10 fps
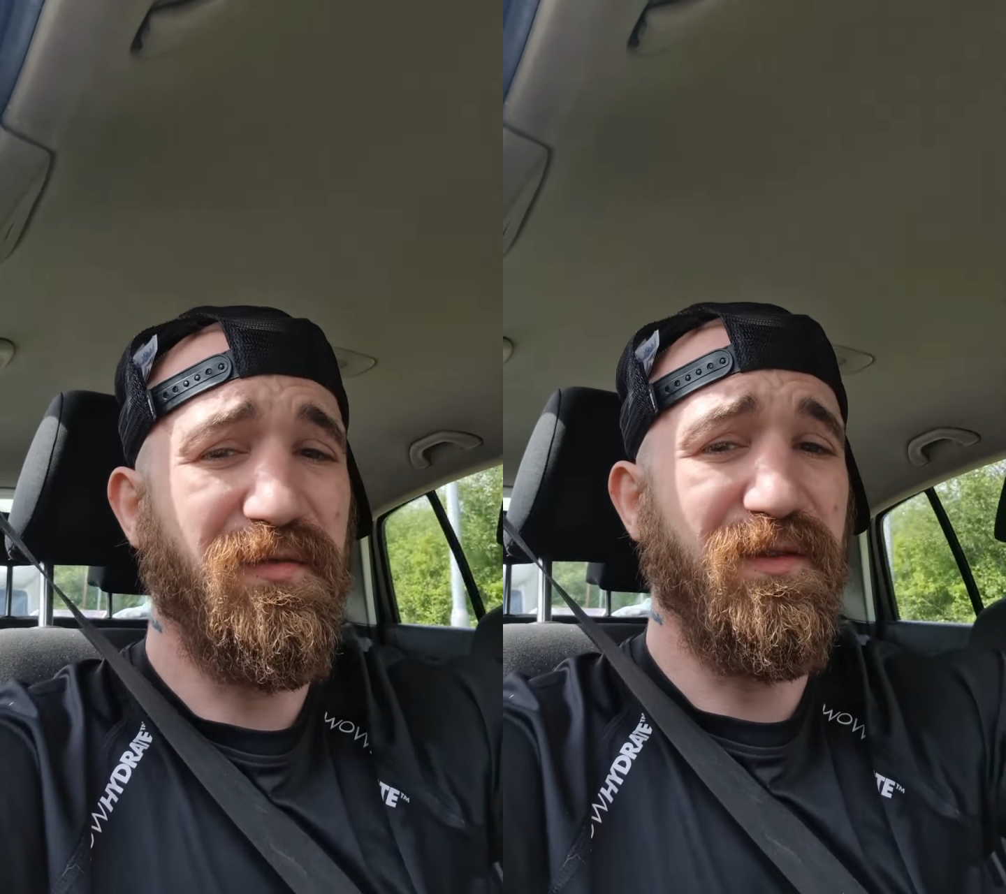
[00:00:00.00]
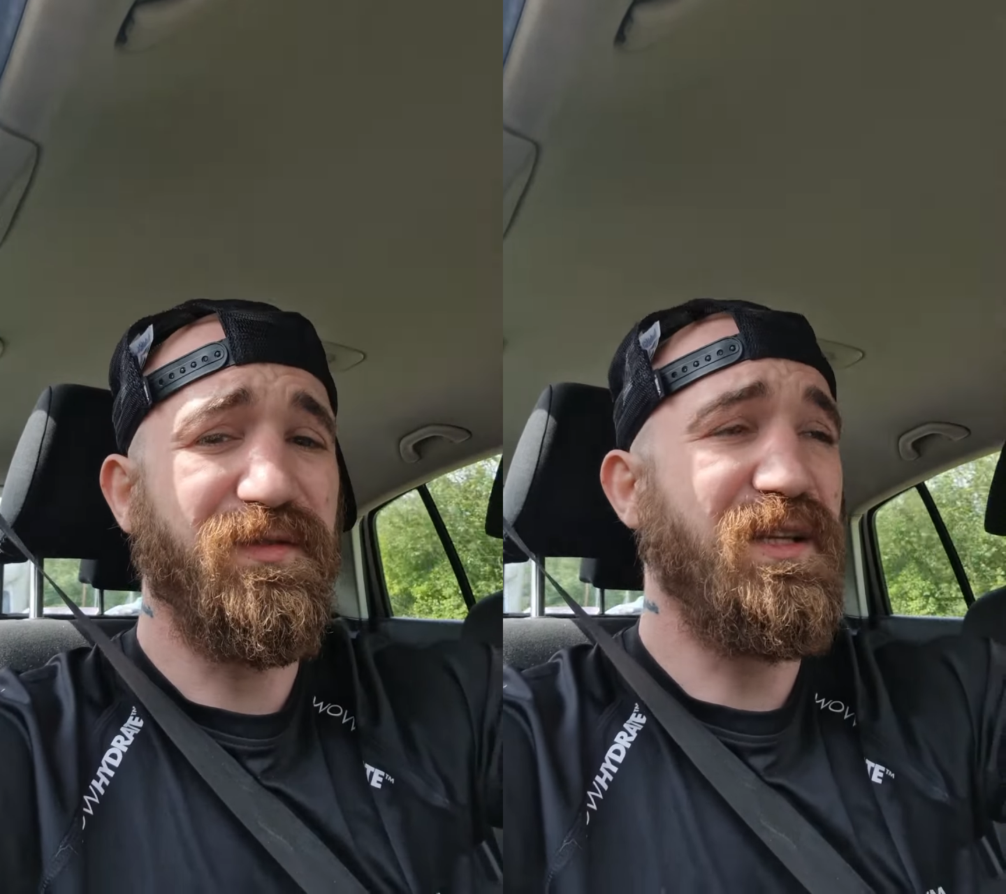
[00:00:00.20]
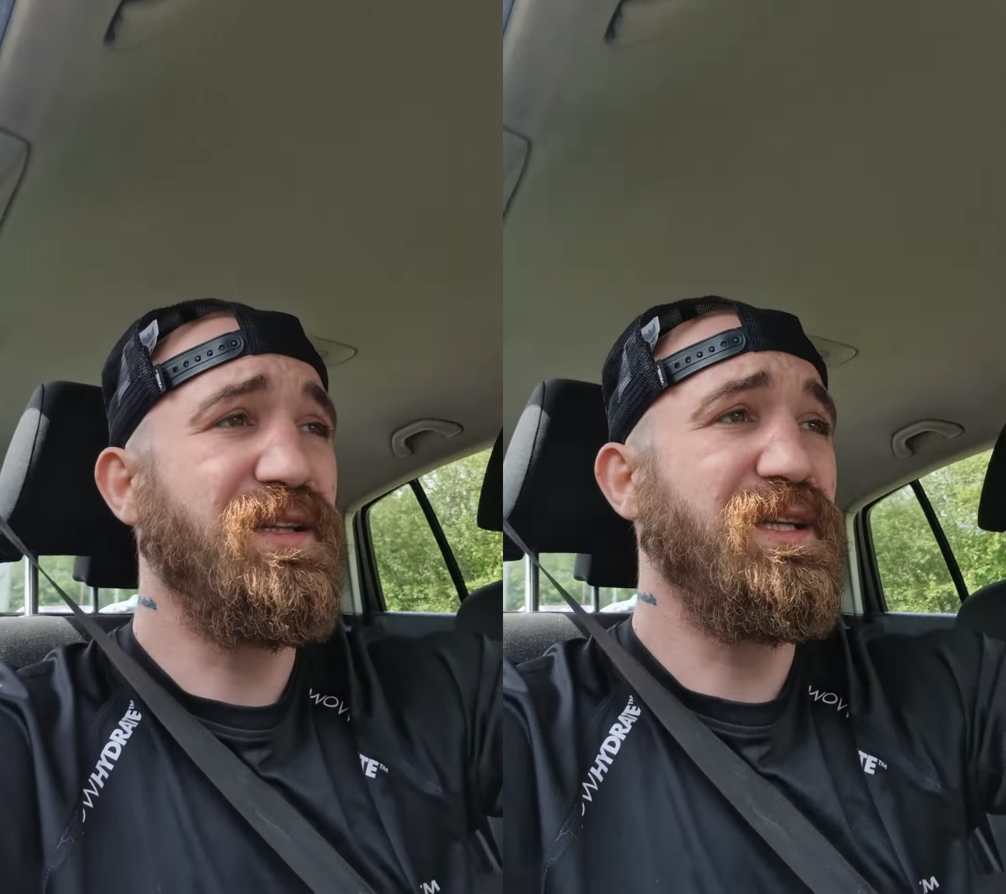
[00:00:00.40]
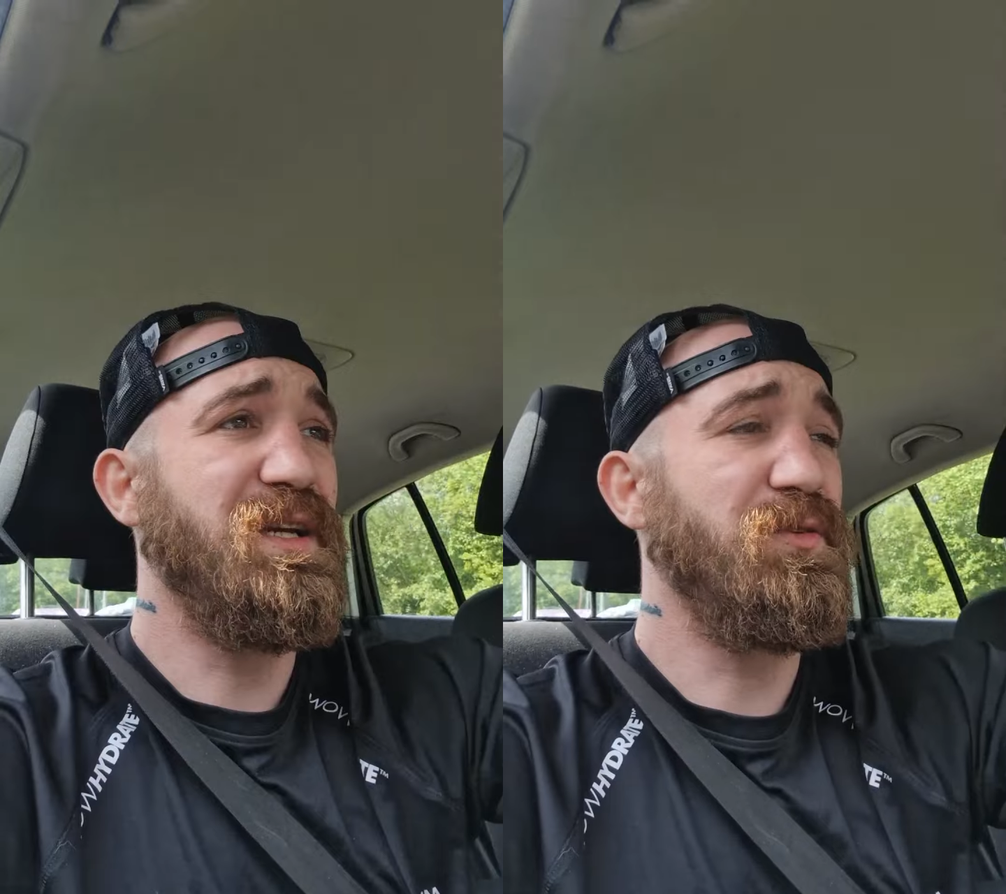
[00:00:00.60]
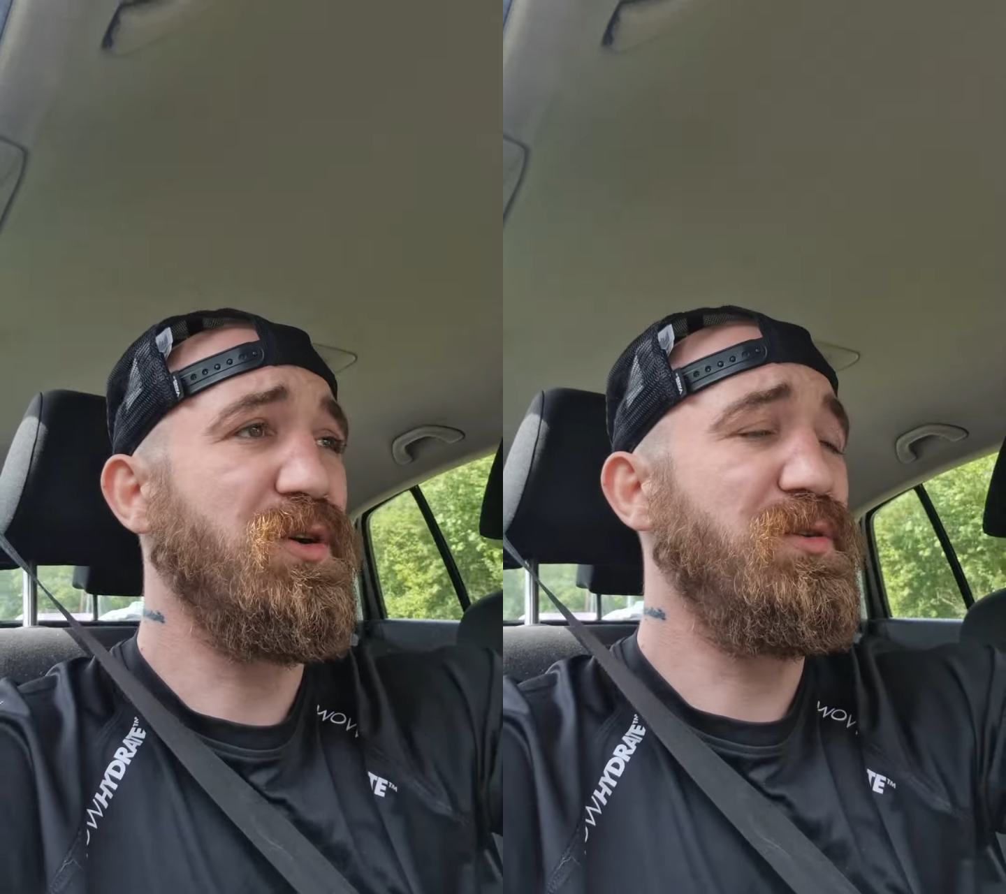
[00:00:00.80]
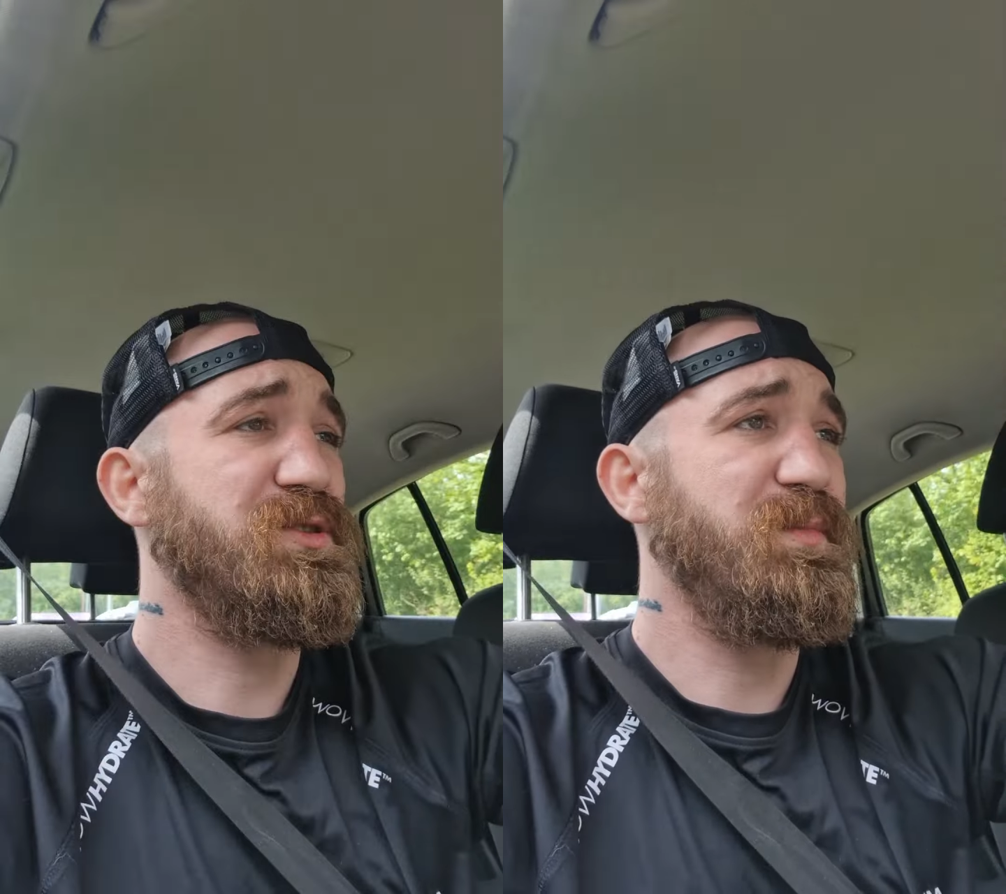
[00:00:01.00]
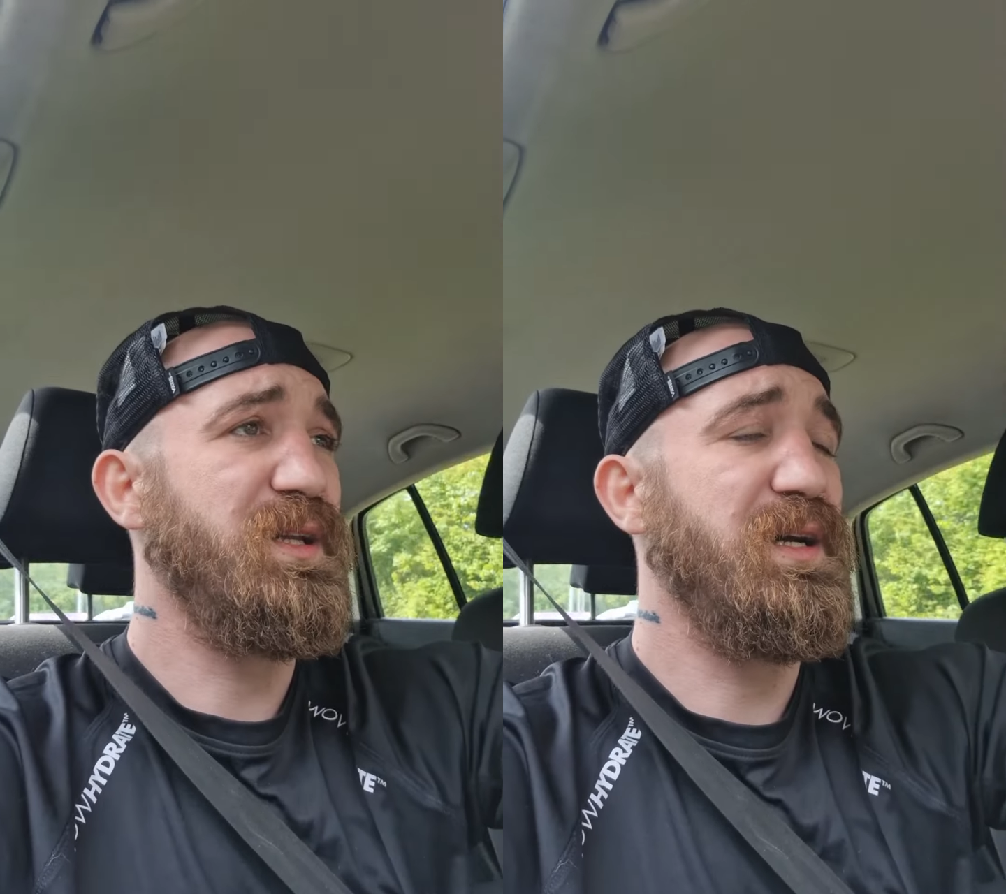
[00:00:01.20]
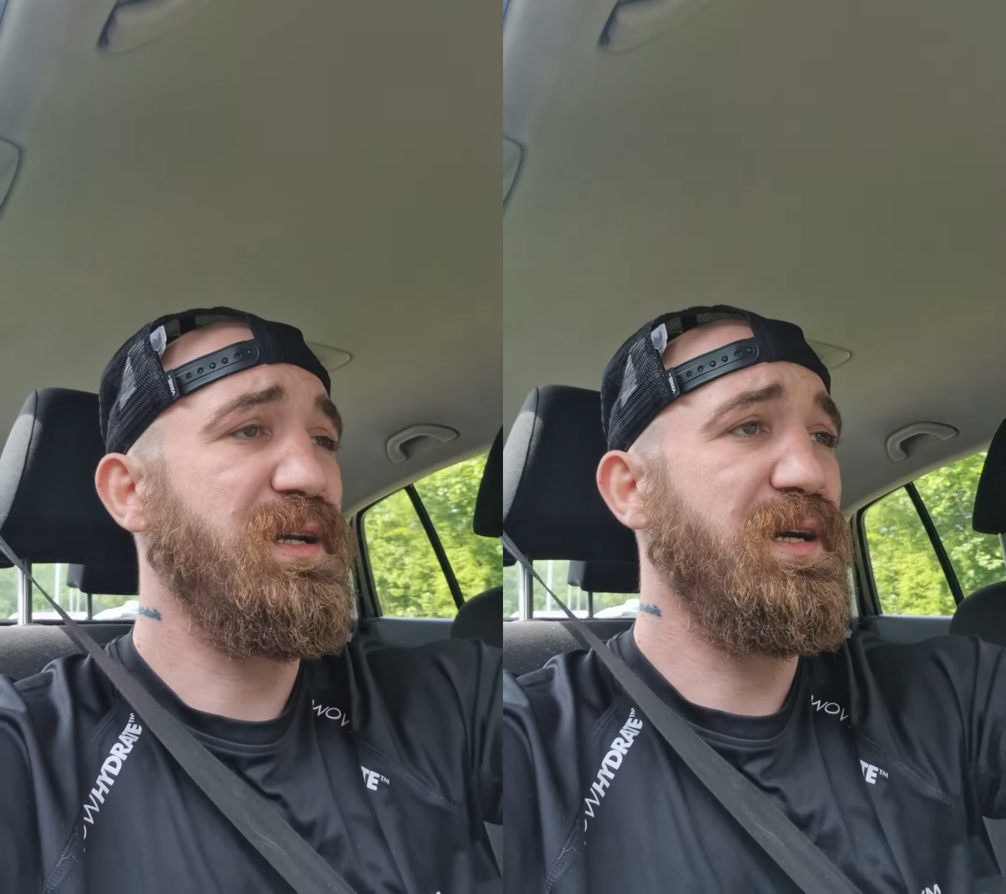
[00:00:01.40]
15 years ago or something like